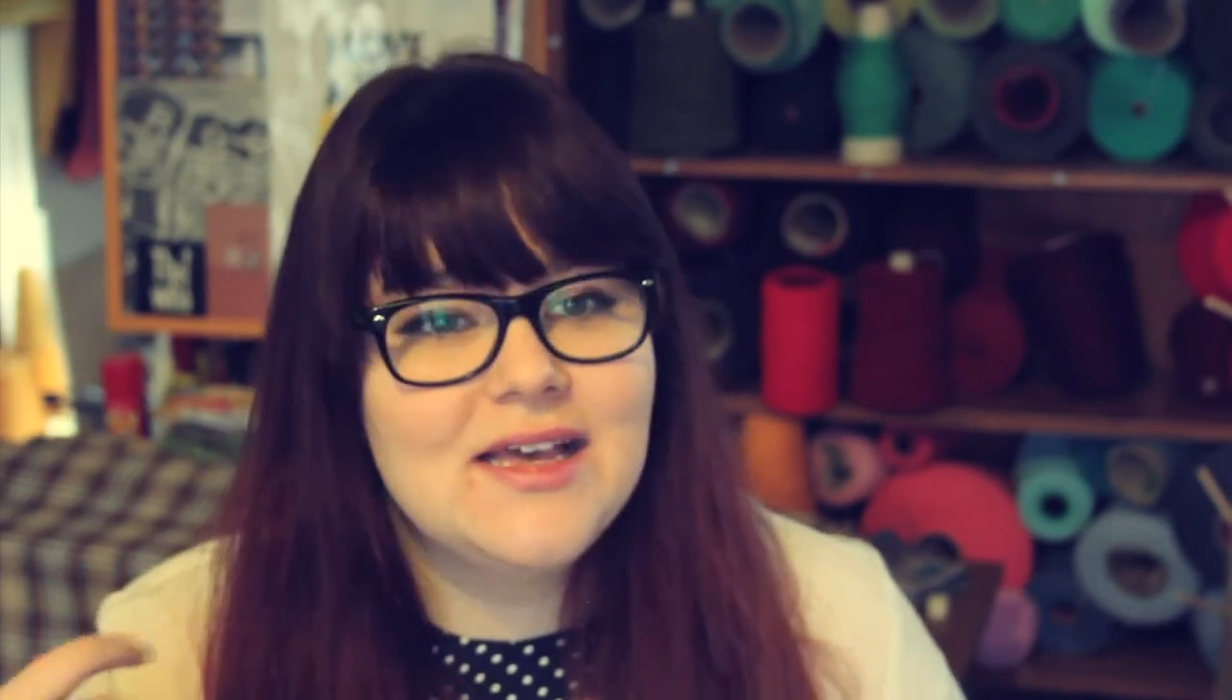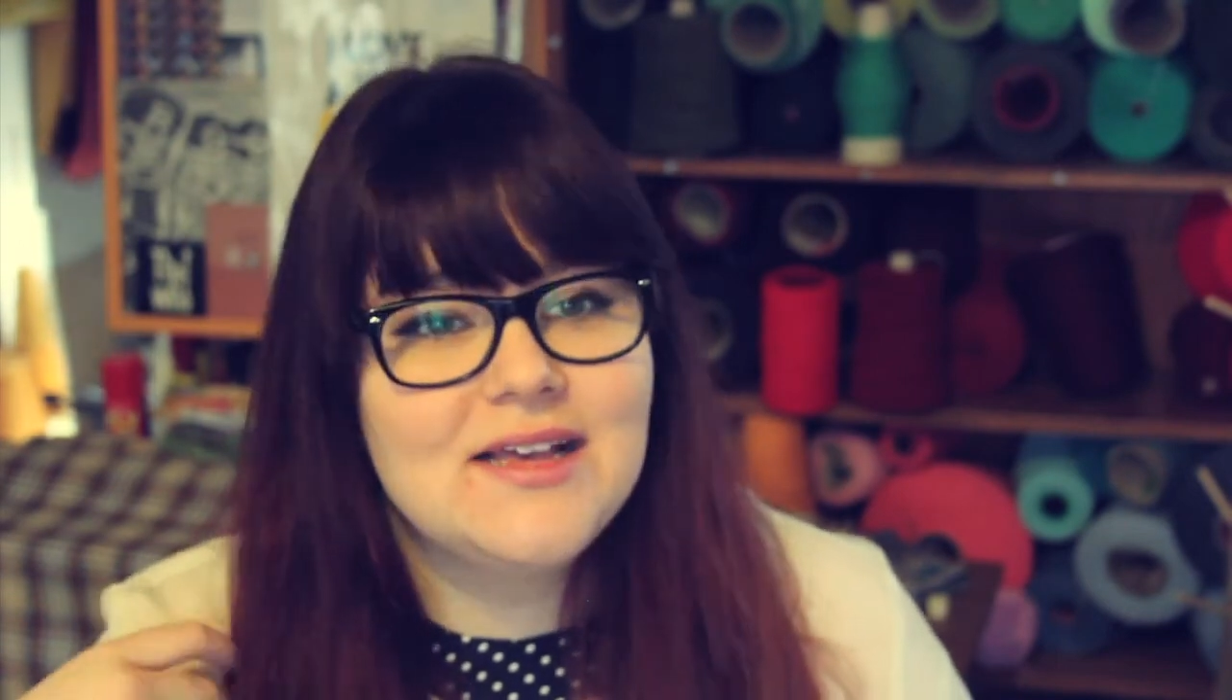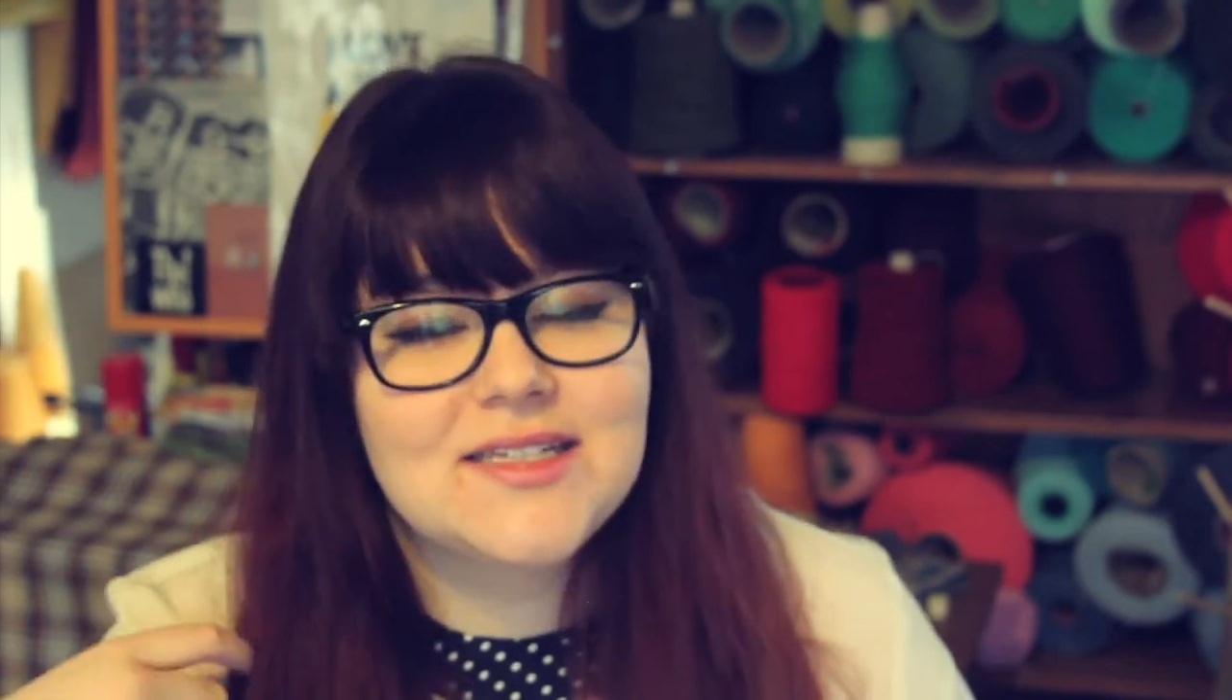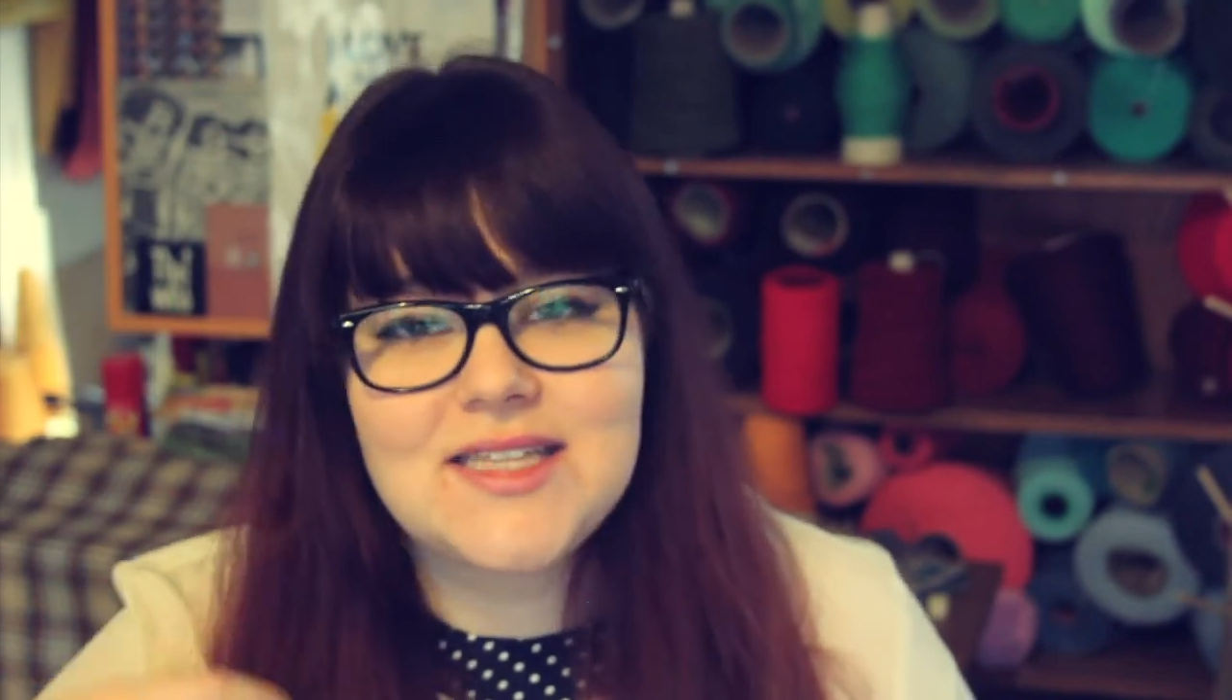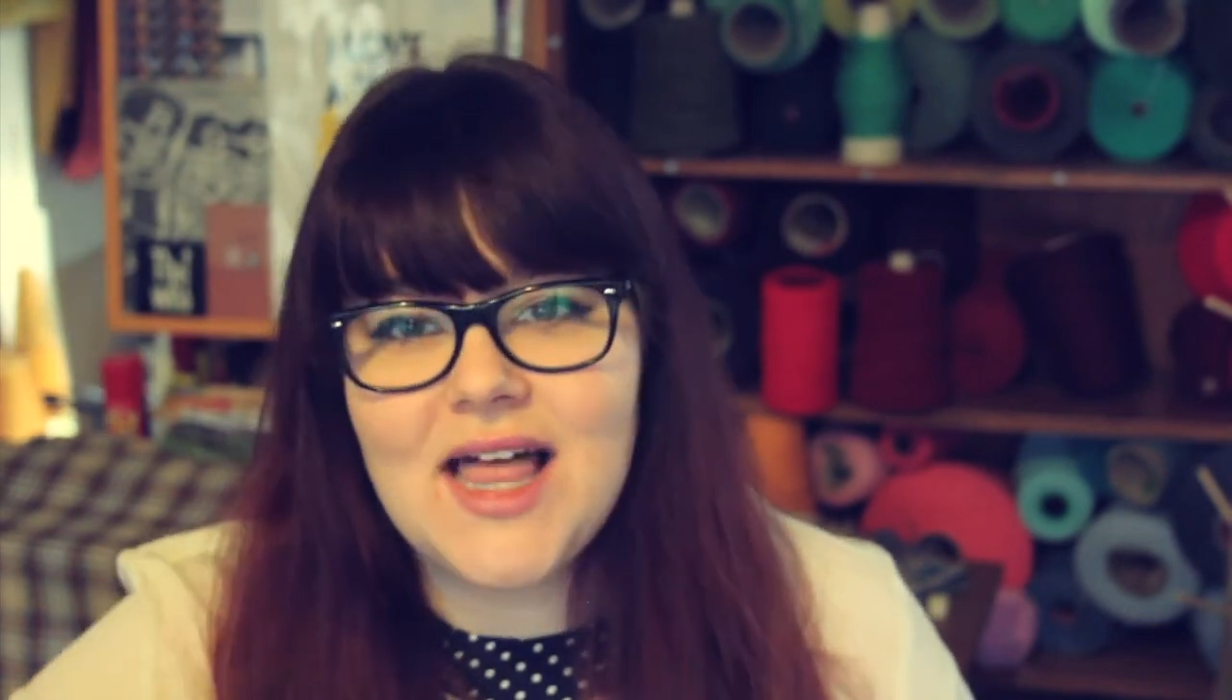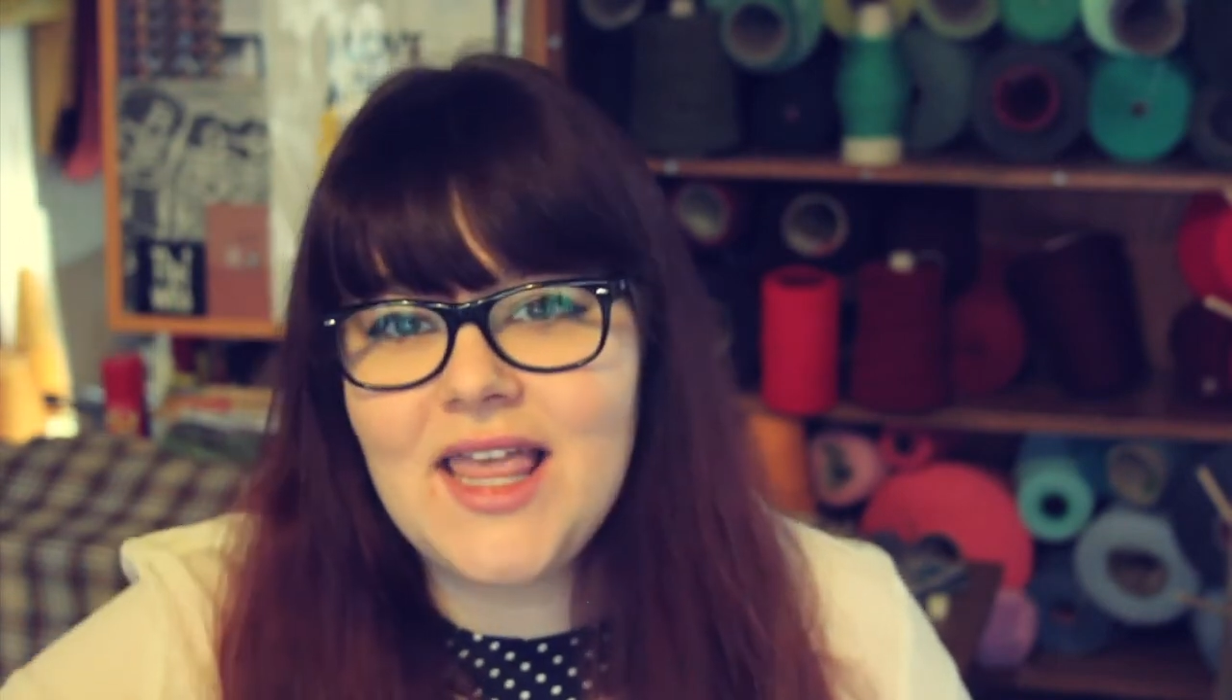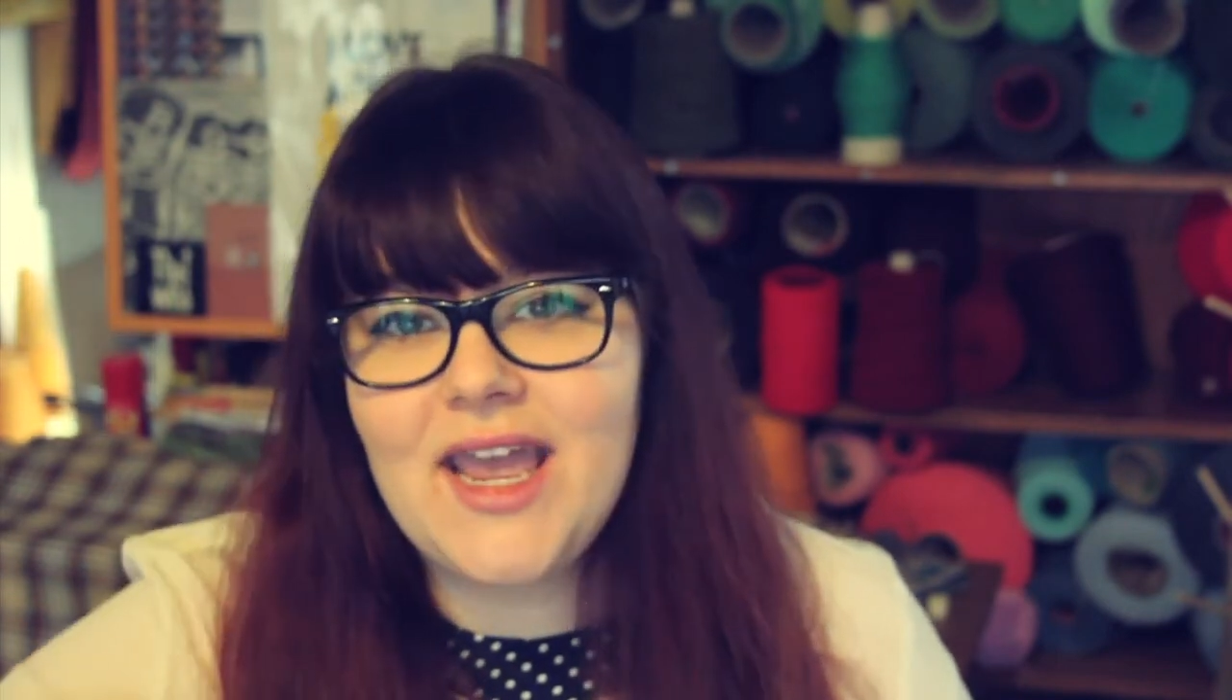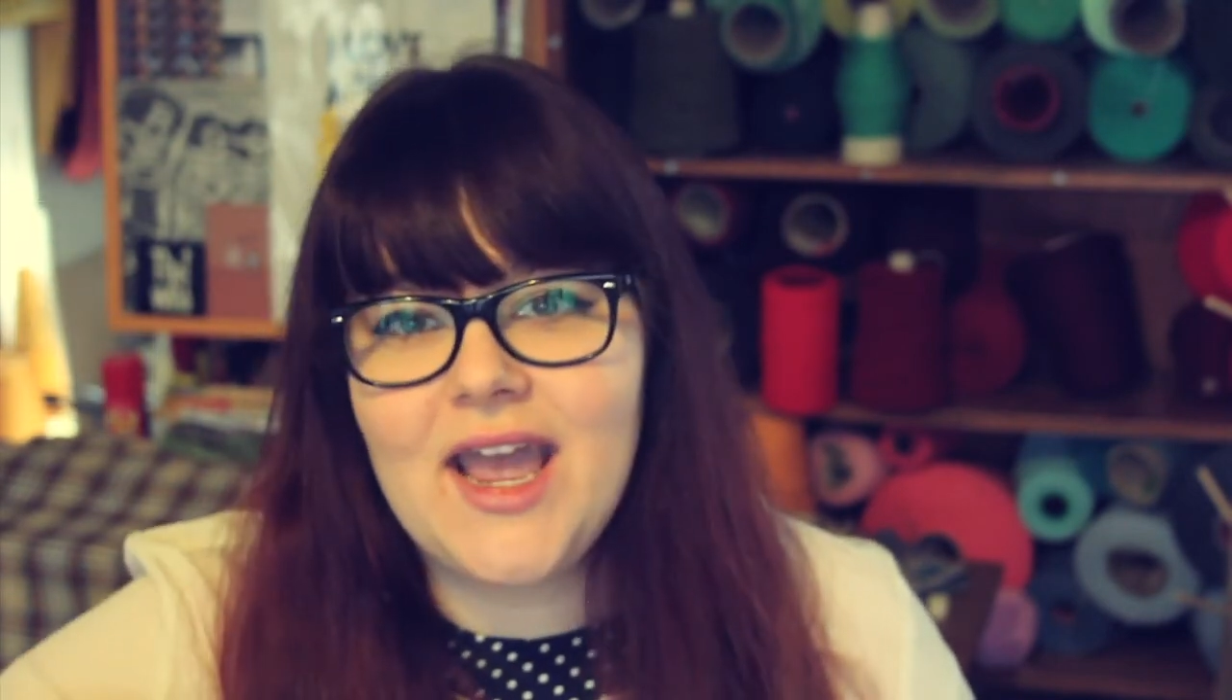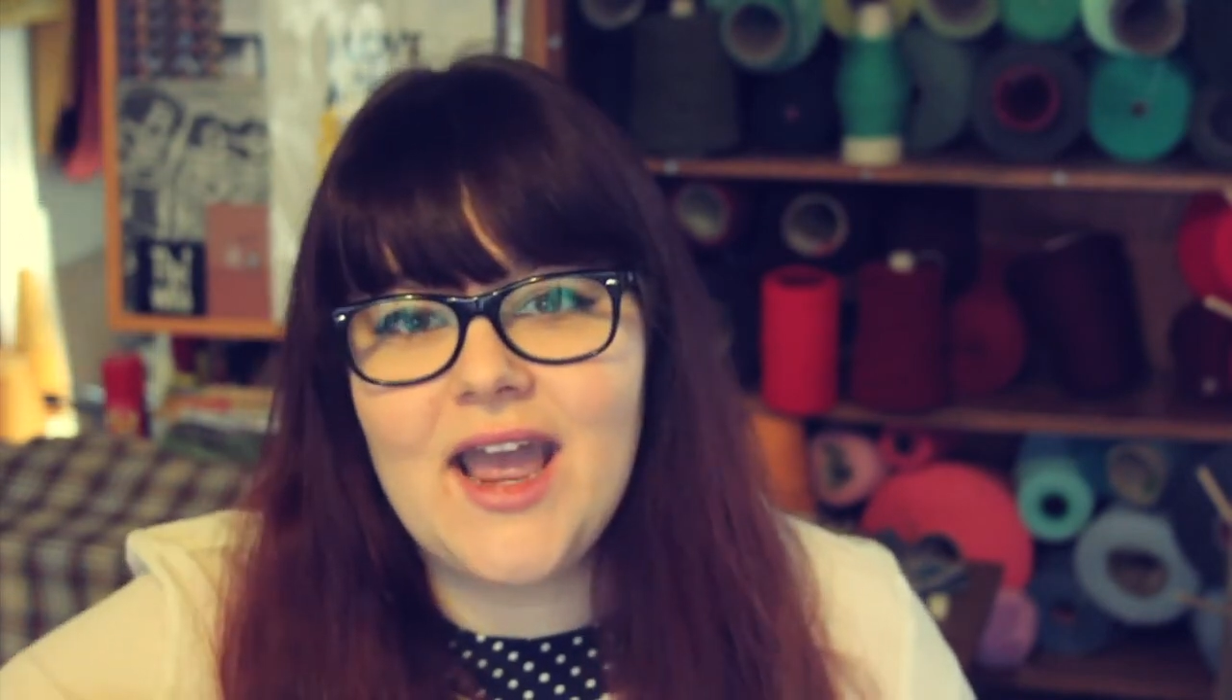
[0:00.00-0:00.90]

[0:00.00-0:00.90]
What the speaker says: selling